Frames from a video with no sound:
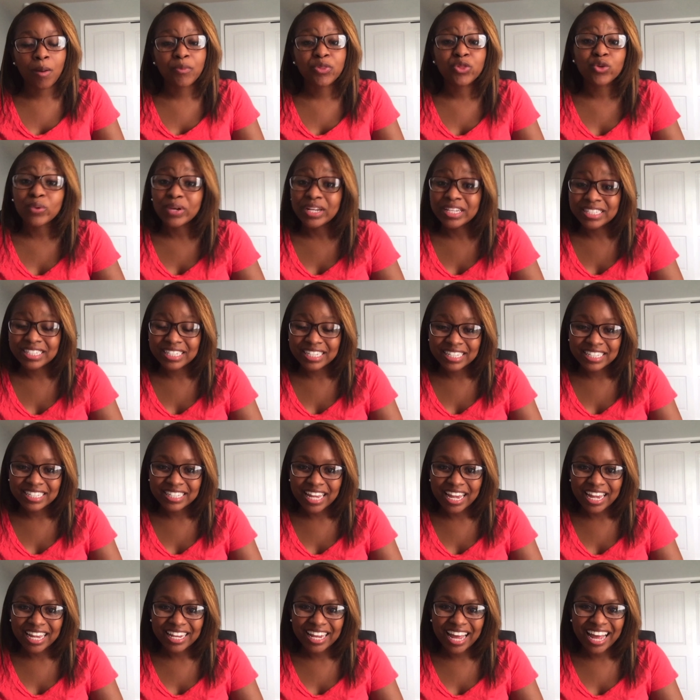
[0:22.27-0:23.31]
Through NC
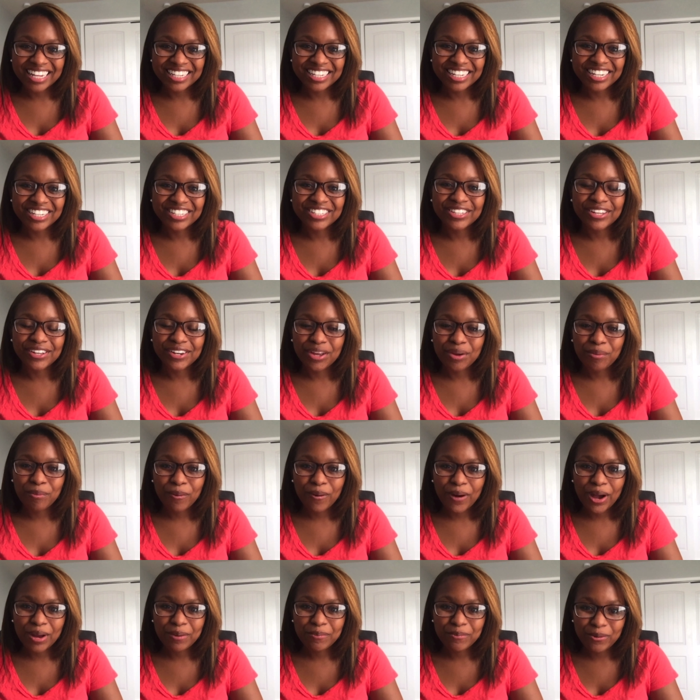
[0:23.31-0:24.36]
State, I did a study
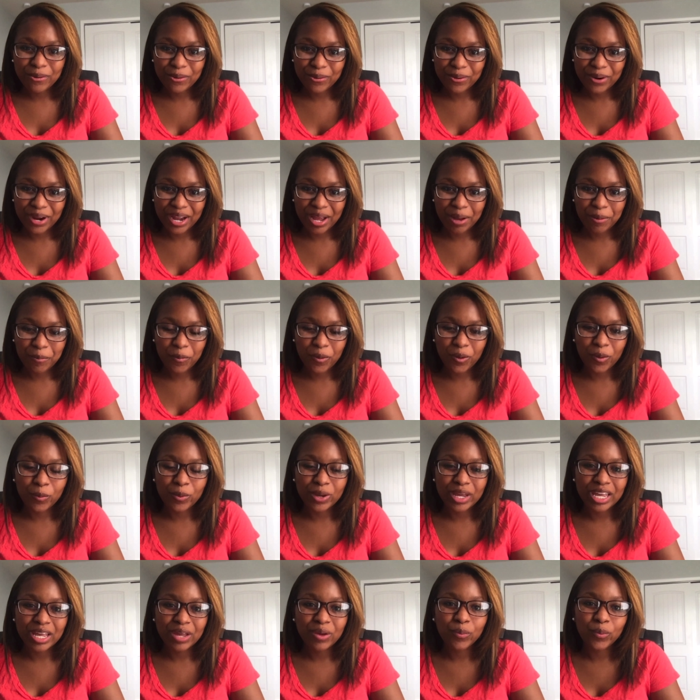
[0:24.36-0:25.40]
abroad program where
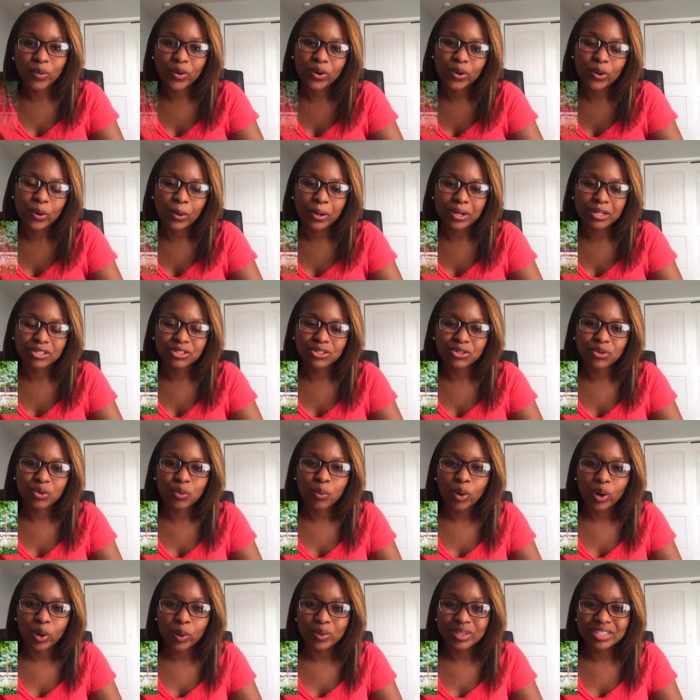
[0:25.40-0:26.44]
we were going to
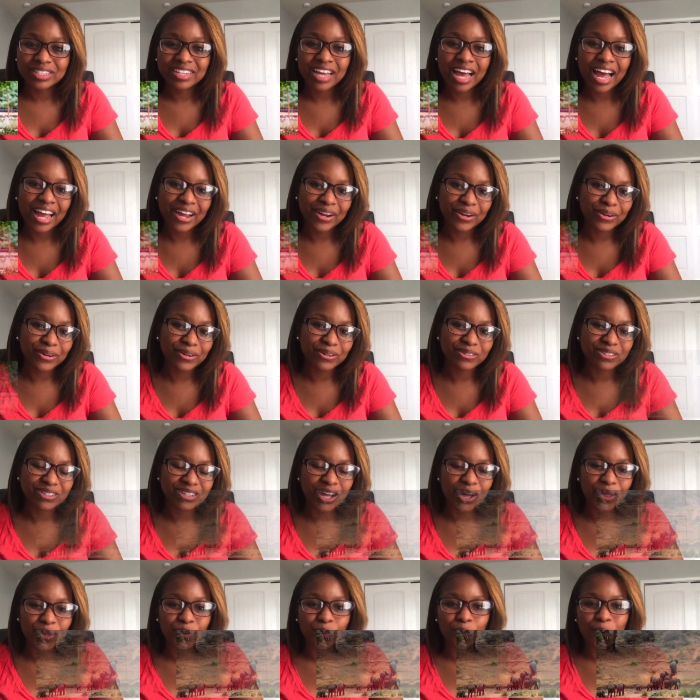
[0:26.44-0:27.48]
work with tigers and
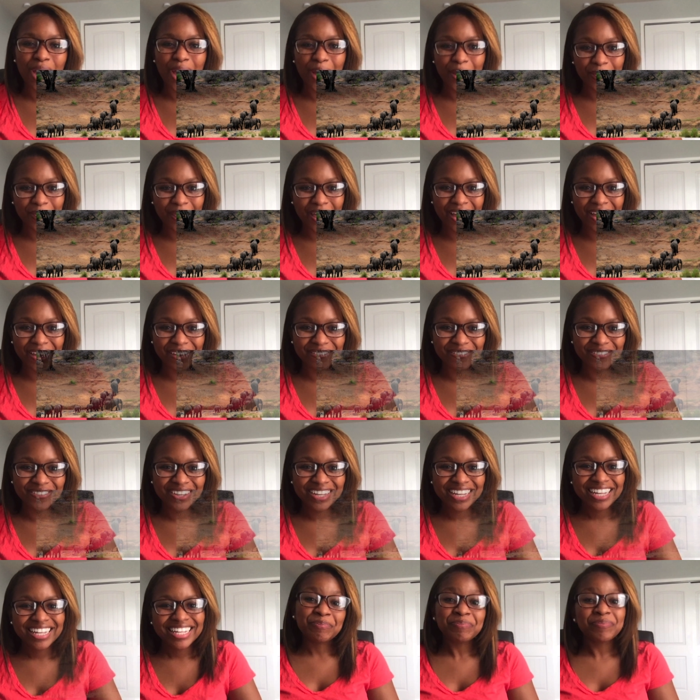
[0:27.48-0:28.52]
other wildlife.
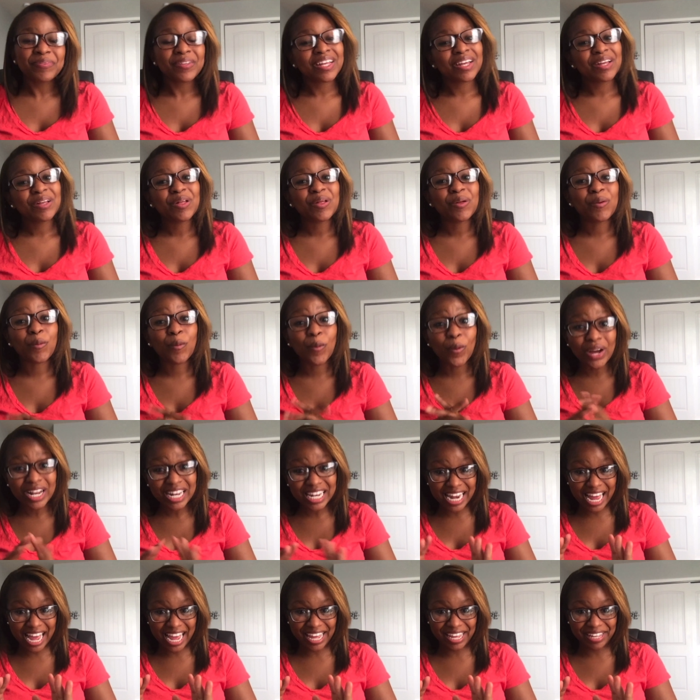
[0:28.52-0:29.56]
One
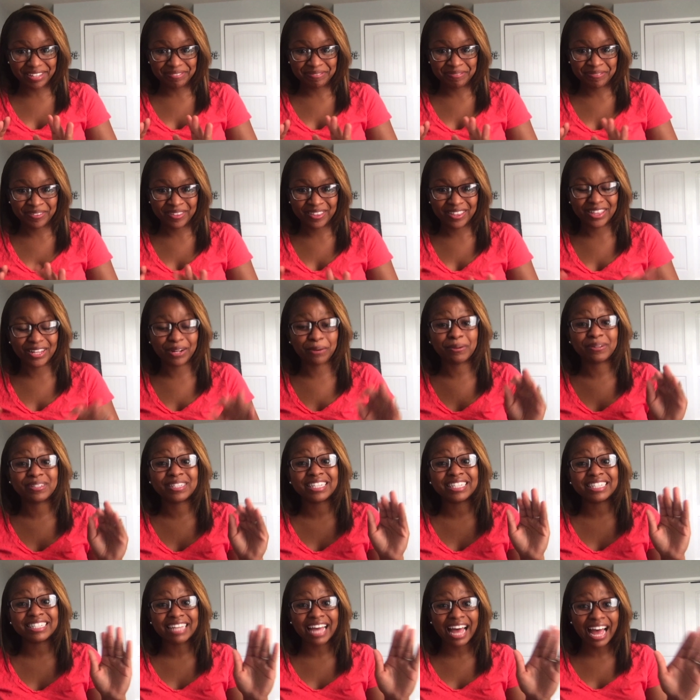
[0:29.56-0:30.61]
night, there was
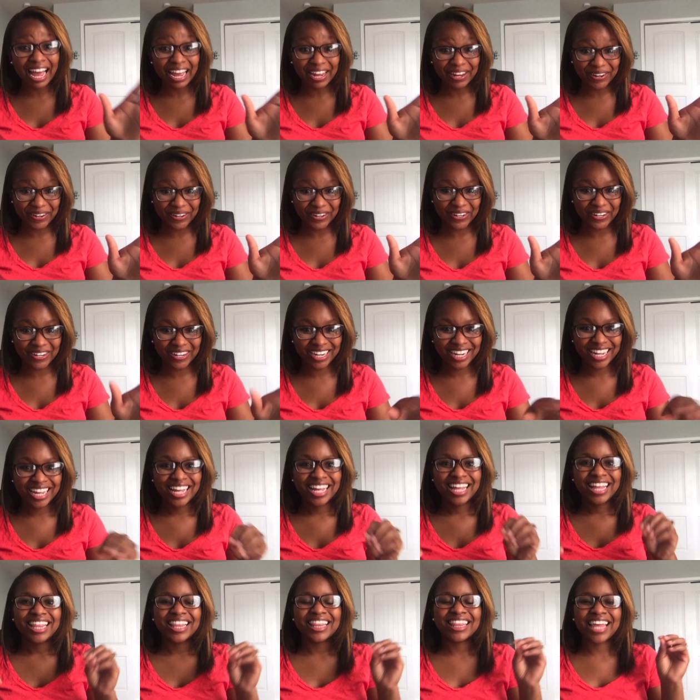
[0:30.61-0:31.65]
this tiger
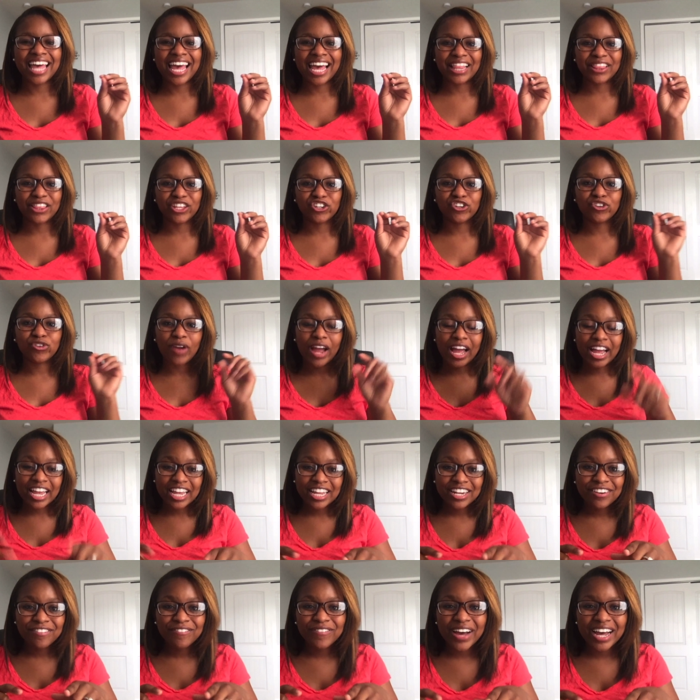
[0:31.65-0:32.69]
that the
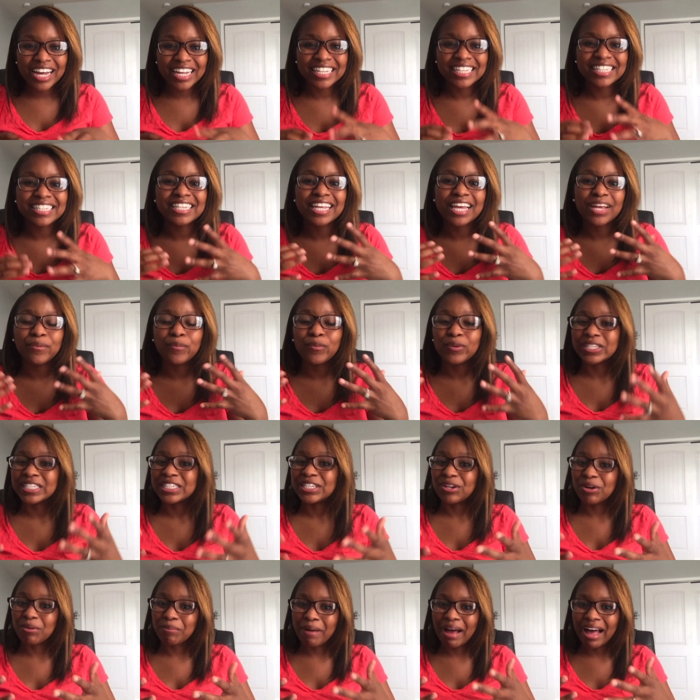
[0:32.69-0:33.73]
tracking device said was
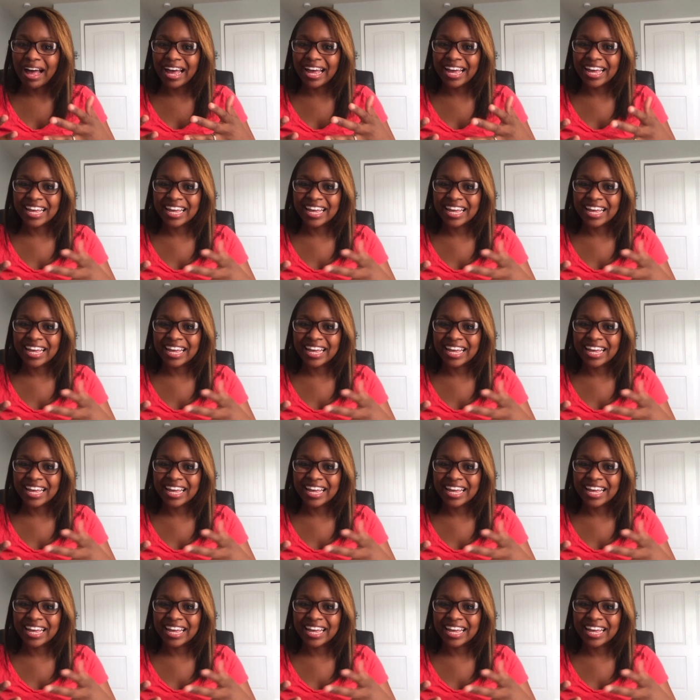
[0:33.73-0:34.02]
nearby.